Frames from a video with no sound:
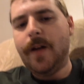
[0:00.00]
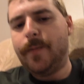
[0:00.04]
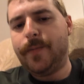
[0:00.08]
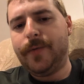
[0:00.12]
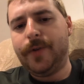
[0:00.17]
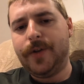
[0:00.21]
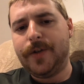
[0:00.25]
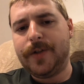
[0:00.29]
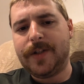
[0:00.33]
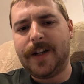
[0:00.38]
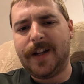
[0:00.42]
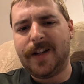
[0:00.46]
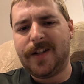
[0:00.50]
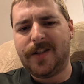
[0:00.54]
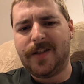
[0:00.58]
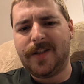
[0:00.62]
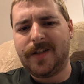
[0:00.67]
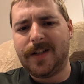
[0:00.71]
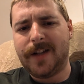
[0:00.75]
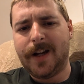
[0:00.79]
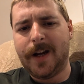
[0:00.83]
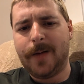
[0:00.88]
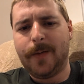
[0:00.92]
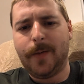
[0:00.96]
Pronunciation is
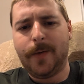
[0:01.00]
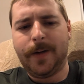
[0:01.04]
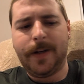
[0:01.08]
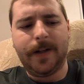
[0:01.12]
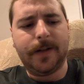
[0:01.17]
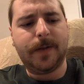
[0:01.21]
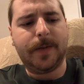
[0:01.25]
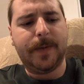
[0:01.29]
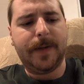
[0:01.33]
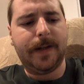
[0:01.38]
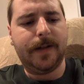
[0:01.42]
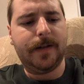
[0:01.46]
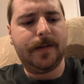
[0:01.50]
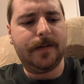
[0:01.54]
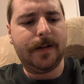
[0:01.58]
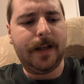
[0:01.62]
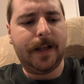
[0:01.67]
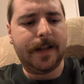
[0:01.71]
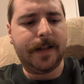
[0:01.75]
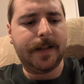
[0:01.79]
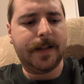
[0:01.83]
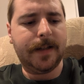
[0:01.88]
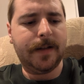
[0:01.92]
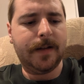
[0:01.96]
terrible when I speak
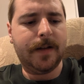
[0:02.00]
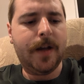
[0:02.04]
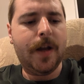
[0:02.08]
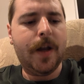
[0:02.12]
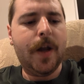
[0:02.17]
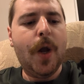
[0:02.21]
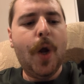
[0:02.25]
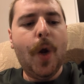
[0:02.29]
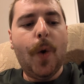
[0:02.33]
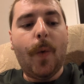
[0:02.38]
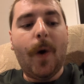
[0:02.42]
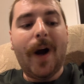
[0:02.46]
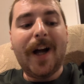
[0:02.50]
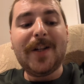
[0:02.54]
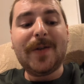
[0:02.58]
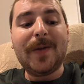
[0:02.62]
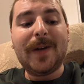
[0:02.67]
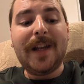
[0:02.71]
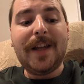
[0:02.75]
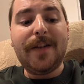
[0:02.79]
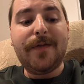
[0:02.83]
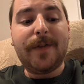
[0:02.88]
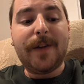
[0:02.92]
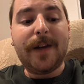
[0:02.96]
Latin. Why do we
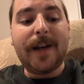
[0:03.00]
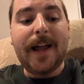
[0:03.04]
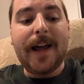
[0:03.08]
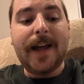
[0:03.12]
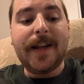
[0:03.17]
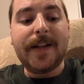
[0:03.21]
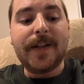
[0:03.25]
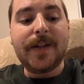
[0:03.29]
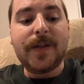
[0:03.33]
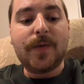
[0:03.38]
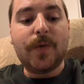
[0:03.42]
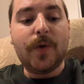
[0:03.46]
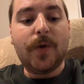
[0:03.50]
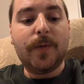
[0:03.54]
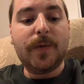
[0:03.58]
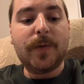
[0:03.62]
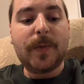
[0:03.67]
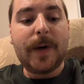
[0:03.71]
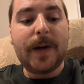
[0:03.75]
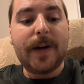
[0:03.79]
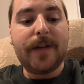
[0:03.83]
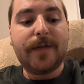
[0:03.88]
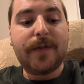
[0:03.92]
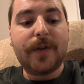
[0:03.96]
leave for lands warmed
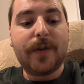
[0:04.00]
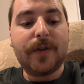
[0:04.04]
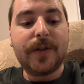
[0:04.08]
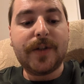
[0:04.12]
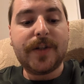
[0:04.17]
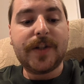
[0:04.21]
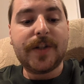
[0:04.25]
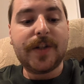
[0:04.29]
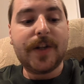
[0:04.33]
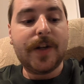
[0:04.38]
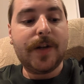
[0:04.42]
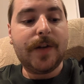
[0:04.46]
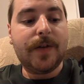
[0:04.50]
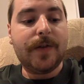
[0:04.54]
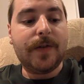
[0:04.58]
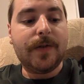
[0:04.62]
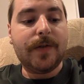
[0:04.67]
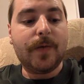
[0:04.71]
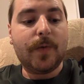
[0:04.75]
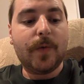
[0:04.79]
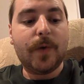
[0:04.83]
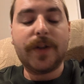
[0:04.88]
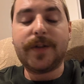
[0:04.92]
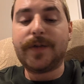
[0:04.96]
by a foreign sun?
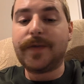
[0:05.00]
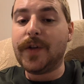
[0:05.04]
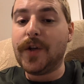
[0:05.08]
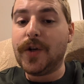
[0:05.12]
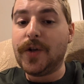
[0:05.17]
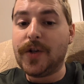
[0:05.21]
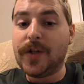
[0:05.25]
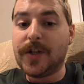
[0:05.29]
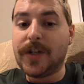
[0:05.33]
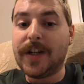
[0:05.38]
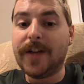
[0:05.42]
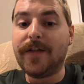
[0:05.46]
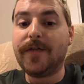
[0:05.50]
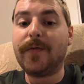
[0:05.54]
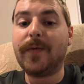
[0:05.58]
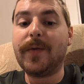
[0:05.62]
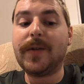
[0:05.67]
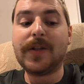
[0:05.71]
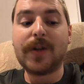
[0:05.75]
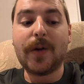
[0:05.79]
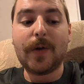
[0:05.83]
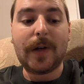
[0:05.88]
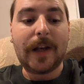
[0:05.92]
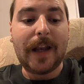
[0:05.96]
What fugitive from
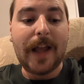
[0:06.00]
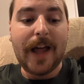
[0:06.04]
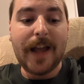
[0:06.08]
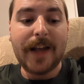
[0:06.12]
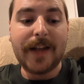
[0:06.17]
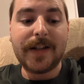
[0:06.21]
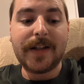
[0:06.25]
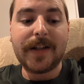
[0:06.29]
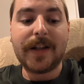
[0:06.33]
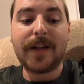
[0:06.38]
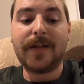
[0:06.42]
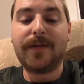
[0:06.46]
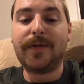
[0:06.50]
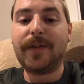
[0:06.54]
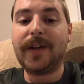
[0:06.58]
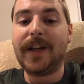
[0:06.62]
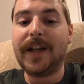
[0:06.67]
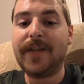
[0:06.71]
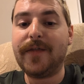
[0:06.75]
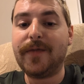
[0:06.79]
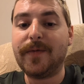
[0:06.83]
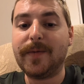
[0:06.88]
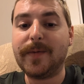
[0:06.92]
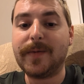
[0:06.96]
his own land can
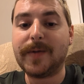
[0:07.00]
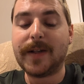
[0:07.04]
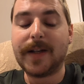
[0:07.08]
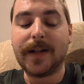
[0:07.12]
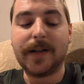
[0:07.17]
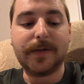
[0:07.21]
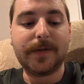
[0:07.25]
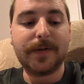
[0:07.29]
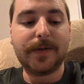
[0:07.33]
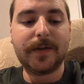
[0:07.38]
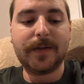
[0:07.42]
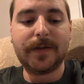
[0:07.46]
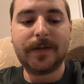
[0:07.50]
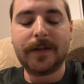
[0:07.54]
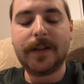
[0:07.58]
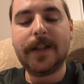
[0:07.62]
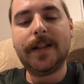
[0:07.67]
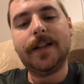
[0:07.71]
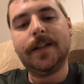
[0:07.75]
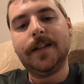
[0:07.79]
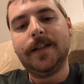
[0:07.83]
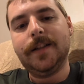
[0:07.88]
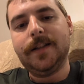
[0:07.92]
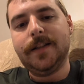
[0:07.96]
flee from himself?
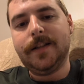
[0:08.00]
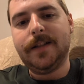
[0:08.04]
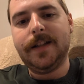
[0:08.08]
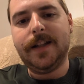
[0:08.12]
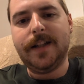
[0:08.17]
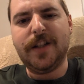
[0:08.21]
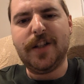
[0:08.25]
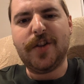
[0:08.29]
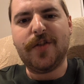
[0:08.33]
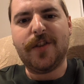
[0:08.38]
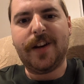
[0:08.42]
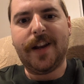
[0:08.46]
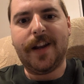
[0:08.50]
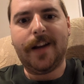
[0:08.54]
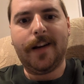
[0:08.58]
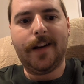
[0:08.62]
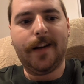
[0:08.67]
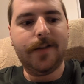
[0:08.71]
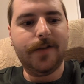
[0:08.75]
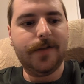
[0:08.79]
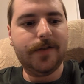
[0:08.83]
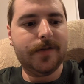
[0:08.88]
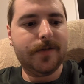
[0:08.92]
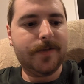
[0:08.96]
Easier in
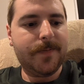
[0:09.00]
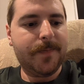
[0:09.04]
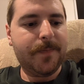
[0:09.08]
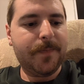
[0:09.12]
English.